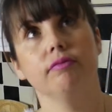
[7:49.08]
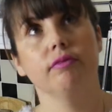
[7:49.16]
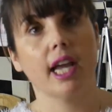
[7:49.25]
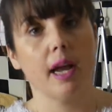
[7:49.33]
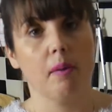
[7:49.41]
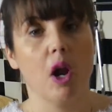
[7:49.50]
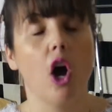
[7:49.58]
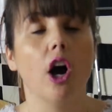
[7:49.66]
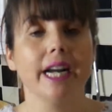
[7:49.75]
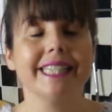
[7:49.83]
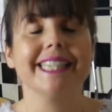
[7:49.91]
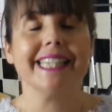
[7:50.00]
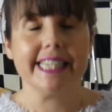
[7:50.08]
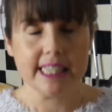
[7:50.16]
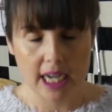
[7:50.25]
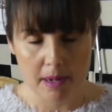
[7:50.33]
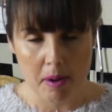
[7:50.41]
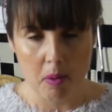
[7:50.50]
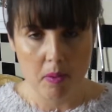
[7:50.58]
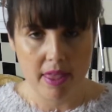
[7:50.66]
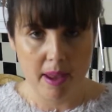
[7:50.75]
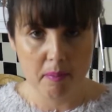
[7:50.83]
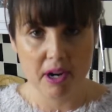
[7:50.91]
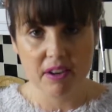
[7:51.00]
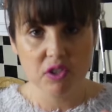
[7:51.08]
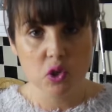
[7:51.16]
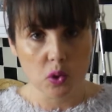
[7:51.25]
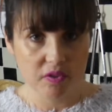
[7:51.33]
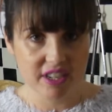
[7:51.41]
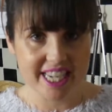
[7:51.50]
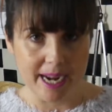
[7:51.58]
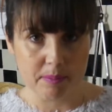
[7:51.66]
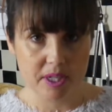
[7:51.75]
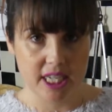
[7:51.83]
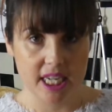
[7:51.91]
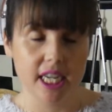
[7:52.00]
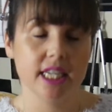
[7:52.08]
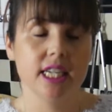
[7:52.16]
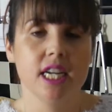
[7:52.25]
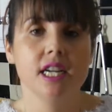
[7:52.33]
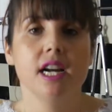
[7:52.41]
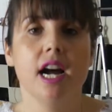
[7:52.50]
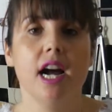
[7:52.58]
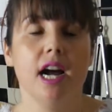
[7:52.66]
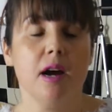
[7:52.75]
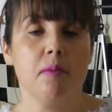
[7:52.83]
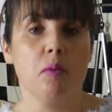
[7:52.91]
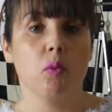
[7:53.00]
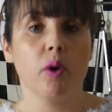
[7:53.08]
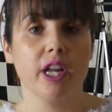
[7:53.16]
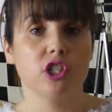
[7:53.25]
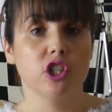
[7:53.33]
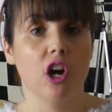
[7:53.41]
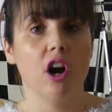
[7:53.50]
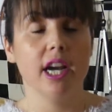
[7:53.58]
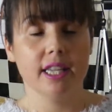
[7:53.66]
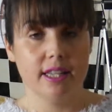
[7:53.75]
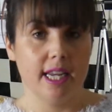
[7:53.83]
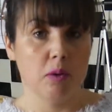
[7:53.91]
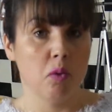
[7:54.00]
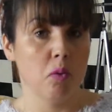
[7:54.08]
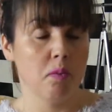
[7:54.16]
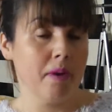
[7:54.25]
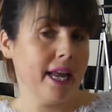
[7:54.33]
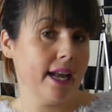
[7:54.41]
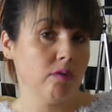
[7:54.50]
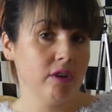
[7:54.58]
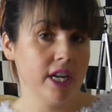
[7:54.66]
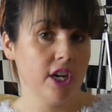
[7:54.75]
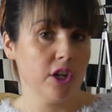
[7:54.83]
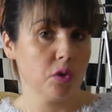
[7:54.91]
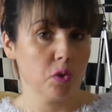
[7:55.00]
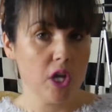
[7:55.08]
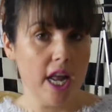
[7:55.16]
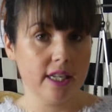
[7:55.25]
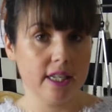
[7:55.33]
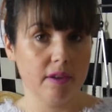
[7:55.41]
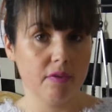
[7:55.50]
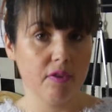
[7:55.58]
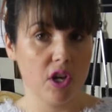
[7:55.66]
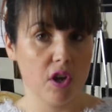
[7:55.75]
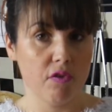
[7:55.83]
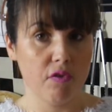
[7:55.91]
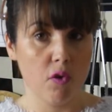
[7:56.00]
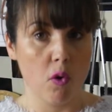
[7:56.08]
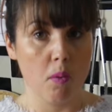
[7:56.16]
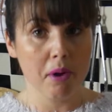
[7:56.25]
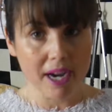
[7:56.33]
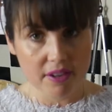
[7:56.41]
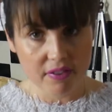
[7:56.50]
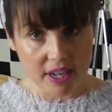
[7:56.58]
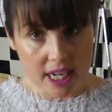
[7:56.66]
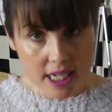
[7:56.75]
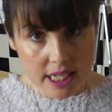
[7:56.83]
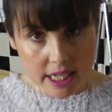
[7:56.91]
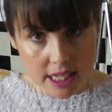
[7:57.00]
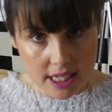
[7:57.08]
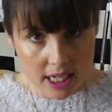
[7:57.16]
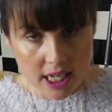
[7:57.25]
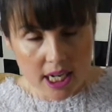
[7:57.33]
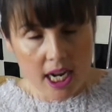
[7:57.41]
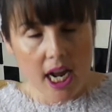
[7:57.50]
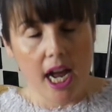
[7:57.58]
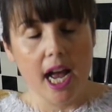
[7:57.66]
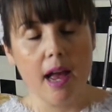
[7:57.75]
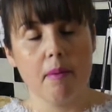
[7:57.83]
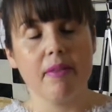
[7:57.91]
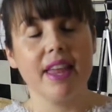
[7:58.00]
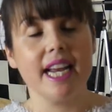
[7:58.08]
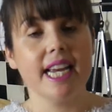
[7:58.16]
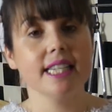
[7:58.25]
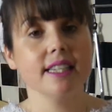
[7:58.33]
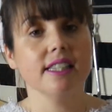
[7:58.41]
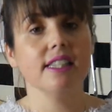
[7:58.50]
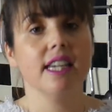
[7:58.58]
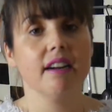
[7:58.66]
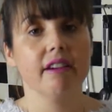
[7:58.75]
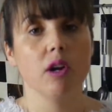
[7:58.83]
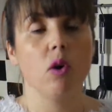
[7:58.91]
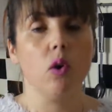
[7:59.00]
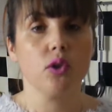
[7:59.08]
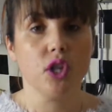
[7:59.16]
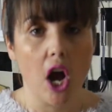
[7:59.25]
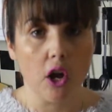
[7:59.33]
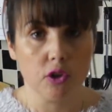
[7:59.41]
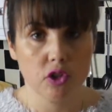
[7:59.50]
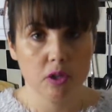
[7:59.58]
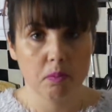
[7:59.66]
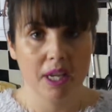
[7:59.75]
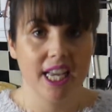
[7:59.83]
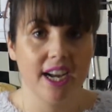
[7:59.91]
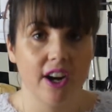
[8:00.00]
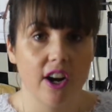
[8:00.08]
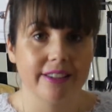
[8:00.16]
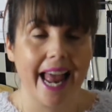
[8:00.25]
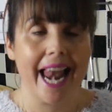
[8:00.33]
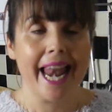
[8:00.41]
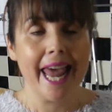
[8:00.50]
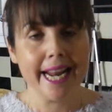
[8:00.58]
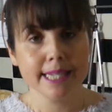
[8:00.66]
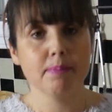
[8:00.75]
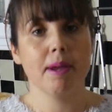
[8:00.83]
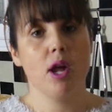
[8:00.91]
Okay, well, I didn't come up with it, but I've sort of adapted it, which I think will make a really nice alternative for you for breakfast. That isn't cereal or toast, because let's be